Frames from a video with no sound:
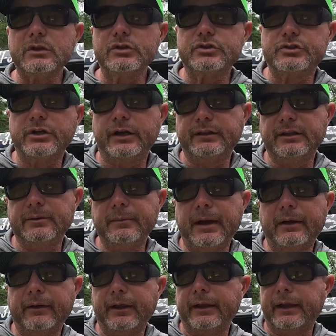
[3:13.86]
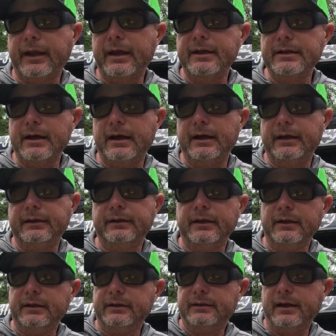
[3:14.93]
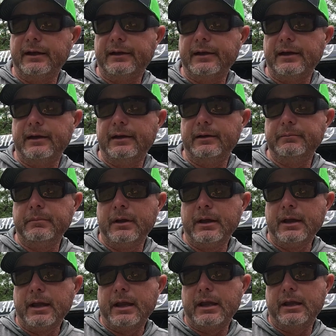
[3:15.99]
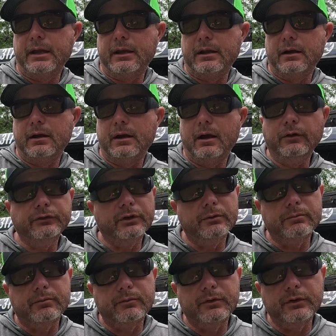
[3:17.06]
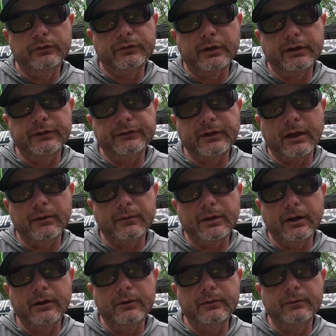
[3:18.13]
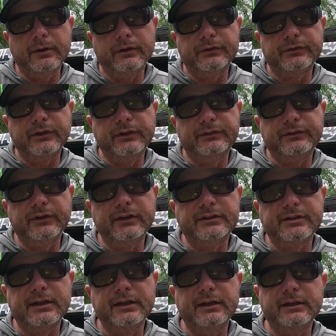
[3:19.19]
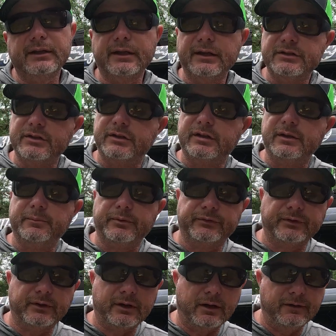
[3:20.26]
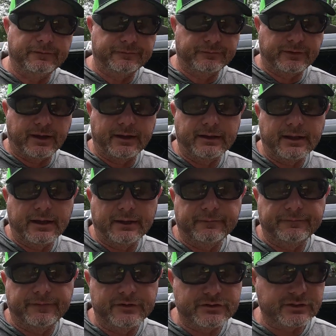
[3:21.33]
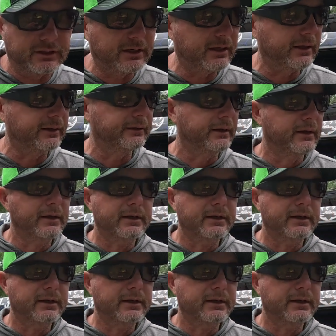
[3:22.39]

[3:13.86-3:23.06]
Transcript: Check them out at k9.com. And also use the discount code CC10 to get you 10% off K9 fishing line.